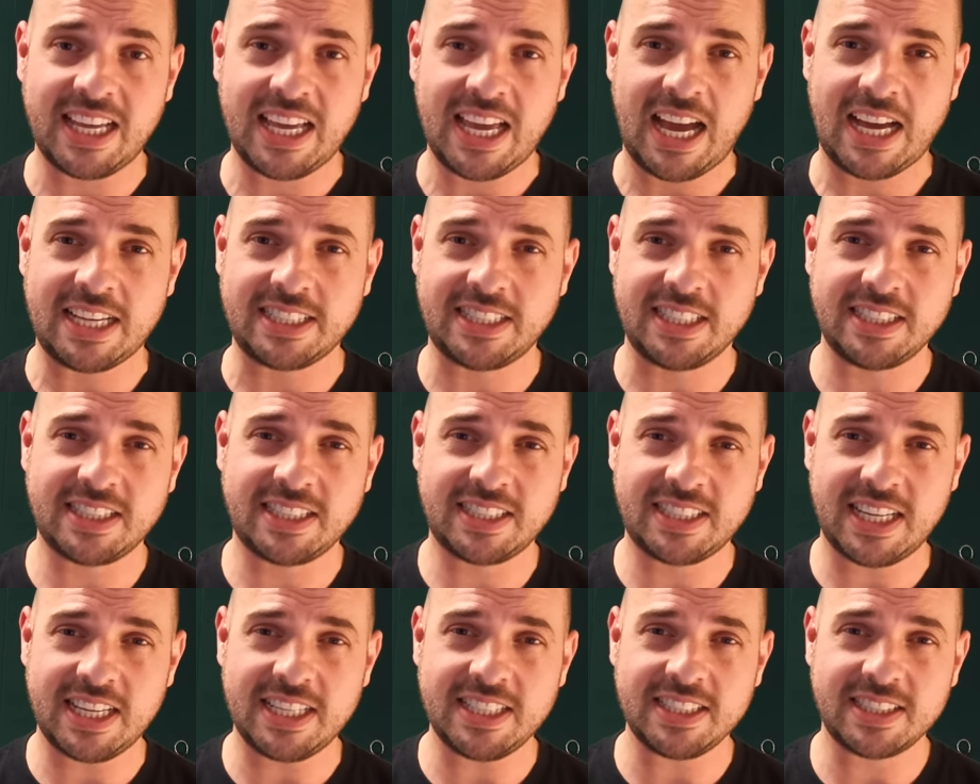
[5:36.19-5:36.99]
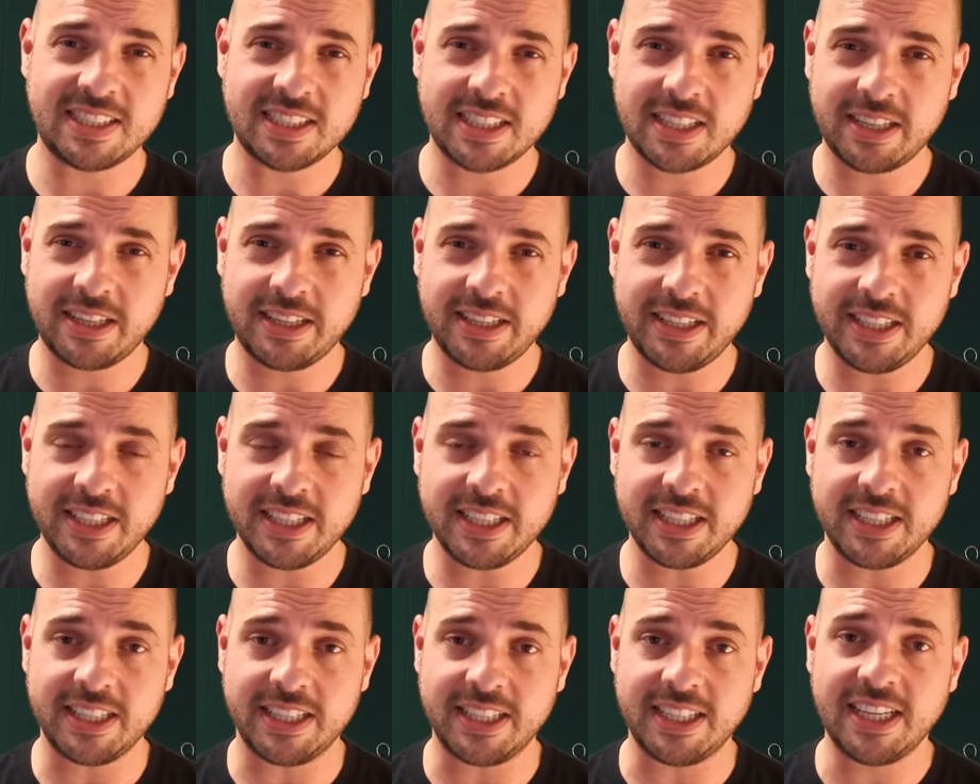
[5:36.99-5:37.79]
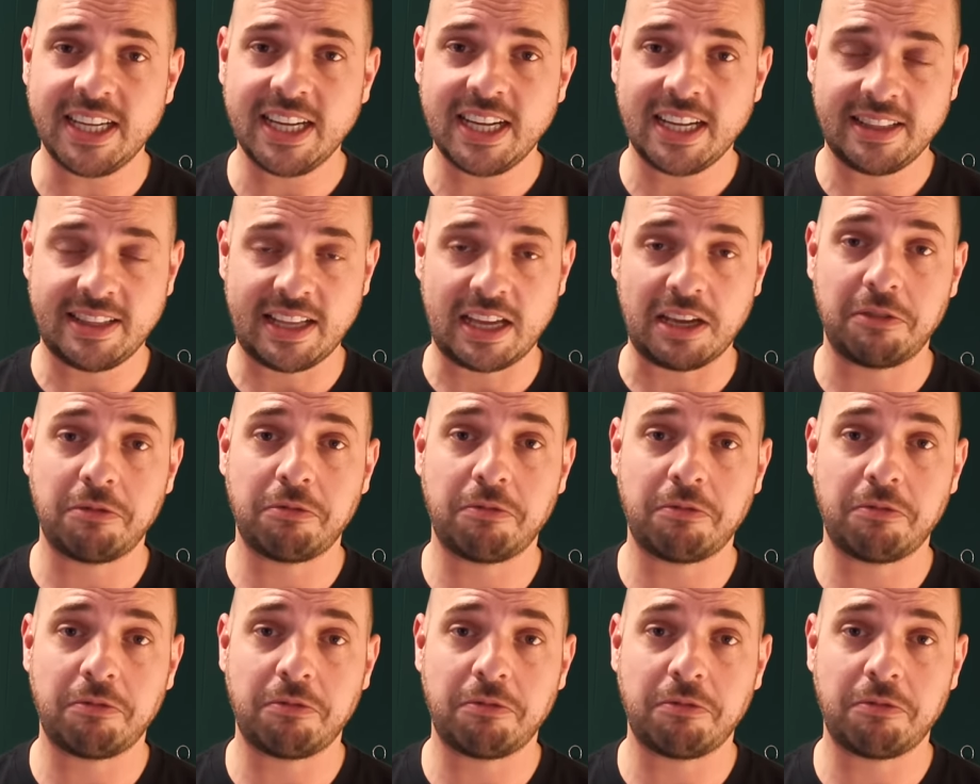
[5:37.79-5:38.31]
as it says clearly that